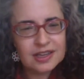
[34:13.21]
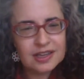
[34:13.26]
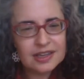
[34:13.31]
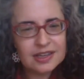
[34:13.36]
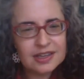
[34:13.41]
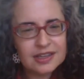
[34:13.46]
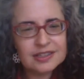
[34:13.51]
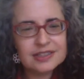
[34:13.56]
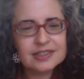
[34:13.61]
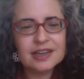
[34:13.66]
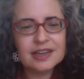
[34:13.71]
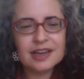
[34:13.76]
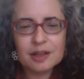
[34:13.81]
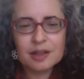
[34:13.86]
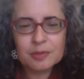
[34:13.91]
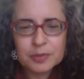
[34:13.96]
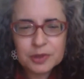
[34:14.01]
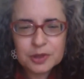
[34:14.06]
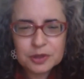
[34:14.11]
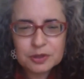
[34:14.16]
is to
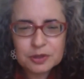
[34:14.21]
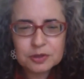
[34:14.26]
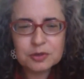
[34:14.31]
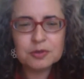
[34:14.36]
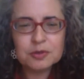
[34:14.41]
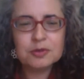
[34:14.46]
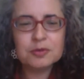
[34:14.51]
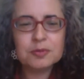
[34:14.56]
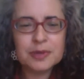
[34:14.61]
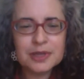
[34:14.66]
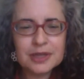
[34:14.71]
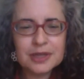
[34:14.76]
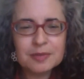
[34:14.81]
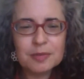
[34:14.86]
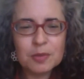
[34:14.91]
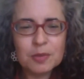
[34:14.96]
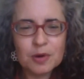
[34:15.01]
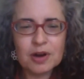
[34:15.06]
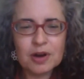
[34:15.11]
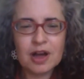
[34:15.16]
help you be
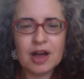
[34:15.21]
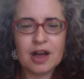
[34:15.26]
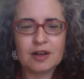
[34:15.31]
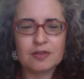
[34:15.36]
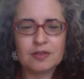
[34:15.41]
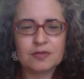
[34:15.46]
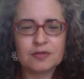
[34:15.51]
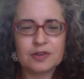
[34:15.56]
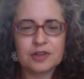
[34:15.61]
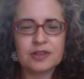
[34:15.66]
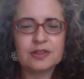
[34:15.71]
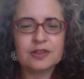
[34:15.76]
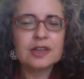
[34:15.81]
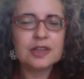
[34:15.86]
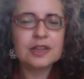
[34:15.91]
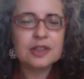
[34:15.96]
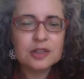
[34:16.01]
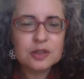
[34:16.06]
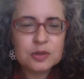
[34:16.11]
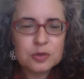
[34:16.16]
more confident
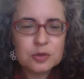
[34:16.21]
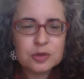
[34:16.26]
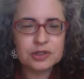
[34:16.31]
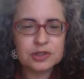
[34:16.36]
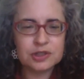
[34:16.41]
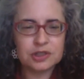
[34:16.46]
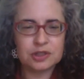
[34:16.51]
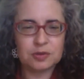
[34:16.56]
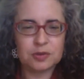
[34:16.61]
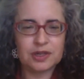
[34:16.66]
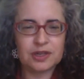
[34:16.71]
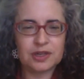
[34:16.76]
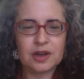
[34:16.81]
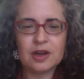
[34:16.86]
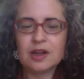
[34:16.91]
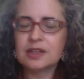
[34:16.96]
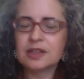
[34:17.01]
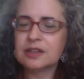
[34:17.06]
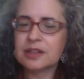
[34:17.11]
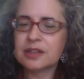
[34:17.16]
that you could do it.
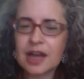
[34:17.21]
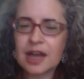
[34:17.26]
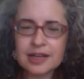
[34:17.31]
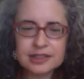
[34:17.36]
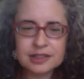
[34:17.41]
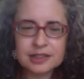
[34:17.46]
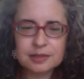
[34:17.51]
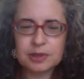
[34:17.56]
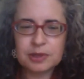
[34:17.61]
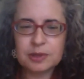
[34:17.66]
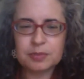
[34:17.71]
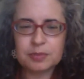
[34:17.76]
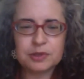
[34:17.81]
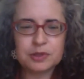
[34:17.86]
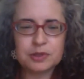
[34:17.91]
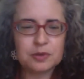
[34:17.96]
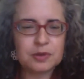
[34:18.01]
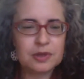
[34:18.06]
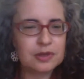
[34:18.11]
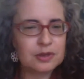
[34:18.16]
Lots of people
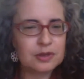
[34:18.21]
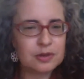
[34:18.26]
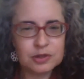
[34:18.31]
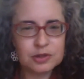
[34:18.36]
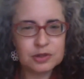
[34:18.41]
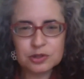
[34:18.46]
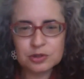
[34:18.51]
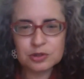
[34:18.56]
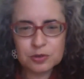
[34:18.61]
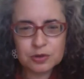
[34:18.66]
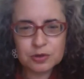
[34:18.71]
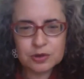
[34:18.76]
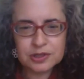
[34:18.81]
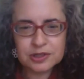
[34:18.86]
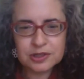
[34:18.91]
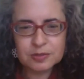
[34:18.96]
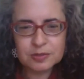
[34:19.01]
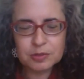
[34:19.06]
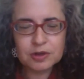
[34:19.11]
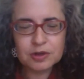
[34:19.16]
do it. There are stories
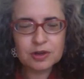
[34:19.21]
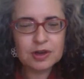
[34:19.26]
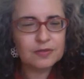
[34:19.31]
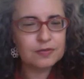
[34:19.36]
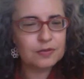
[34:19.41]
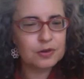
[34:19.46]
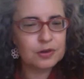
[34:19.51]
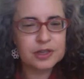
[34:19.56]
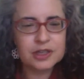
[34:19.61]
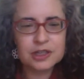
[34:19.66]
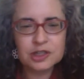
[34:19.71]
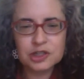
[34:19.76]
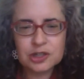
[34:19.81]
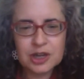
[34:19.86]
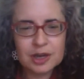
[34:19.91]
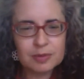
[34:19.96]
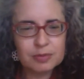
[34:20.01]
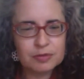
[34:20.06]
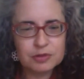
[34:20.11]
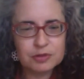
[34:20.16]
in the book for each
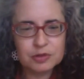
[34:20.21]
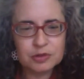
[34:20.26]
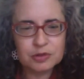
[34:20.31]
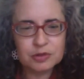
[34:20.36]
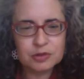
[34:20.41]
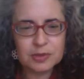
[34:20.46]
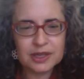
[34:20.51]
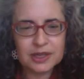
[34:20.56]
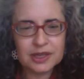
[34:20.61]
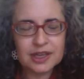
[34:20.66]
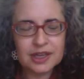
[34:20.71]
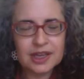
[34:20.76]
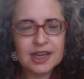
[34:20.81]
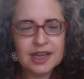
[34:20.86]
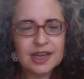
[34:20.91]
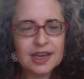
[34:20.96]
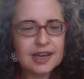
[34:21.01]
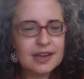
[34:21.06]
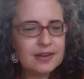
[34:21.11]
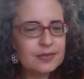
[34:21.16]
type of treatment,
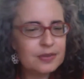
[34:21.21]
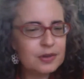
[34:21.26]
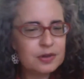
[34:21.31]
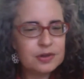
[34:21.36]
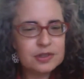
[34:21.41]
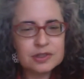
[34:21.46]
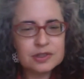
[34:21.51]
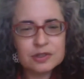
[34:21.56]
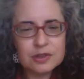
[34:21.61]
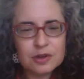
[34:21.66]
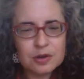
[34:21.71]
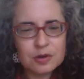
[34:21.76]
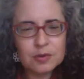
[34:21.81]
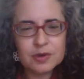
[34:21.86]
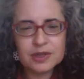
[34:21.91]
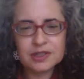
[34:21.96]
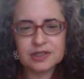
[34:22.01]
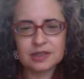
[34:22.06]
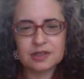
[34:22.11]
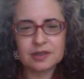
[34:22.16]
and there is no
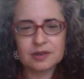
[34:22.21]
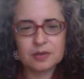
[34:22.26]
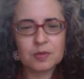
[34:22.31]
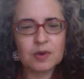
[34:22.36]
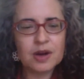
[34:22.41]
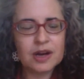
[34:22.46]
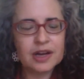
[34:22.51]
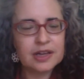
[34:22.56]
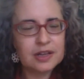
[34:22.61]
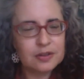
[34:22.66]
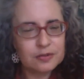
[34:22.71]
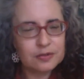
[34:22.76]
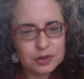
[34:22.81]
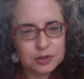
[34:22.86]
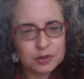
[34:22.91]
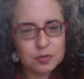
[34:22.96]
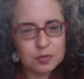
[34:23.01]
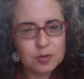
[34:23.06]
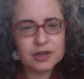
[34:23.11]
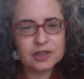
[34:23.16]
reason why, if
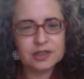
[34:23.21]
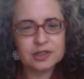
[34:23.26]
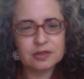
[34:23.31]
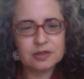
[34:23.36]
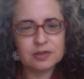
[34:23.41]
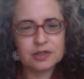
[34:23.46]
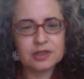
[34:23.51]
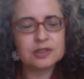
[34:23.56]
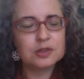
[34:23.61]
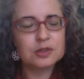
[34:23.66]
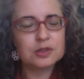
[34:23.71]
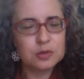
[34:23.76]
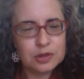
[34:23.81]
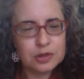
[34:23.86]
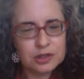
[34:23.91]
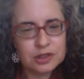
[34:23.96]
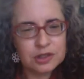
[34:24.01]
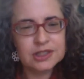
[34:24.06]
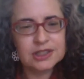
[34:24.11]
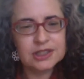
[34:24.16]
you want to do this, you
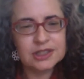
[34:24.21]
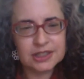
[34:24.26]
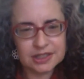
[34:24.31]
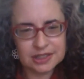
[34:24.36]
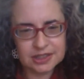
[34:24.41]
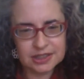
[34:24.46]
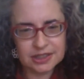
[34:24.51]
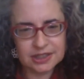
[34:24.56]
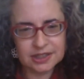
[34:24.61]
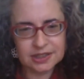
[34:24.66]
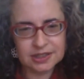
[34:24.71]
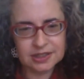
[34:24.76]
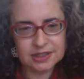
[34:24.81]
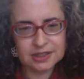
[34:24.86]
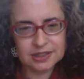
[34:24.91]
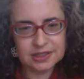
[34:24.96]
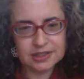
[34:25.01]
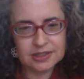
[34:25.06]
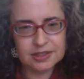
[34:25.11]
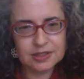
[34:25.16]
couldn't succeed.
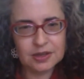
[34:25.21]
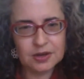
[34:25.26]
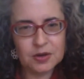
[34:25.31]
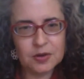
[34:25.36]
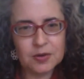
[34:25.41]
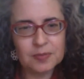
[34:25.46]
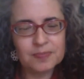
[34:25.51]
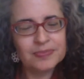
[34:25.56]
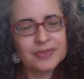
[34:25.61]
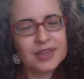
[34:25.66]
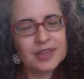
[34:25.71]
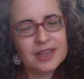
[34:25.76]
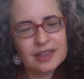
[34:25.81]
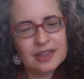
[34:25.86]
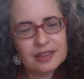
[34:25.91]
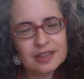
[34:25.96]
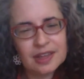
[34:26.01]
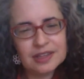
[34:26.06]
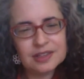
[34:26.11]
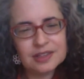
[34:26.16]
So
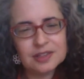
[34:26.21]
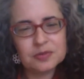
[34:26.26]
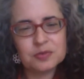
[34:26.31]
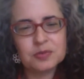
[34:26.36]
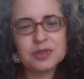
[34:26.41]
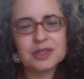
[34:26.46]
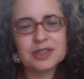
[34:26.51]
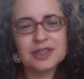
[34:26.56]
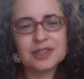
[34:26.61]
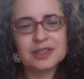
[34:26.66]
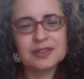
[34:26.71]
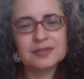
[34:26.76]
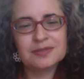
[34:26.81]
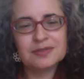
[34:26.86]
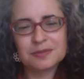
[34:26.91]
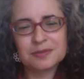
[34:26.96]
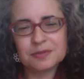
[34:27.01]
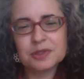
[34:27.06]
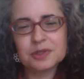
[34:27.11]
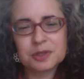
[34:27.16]
that's really,
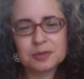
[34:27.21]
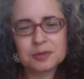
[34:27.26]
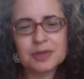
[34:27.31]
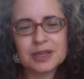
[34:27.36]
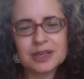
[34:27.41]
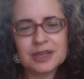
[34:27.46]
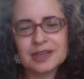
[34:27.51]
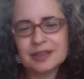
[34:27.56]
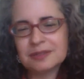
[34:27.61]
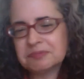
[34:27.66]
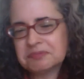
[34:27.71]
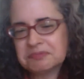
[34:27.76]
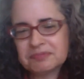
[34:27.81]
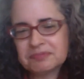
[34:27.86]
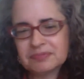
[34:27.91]
to me,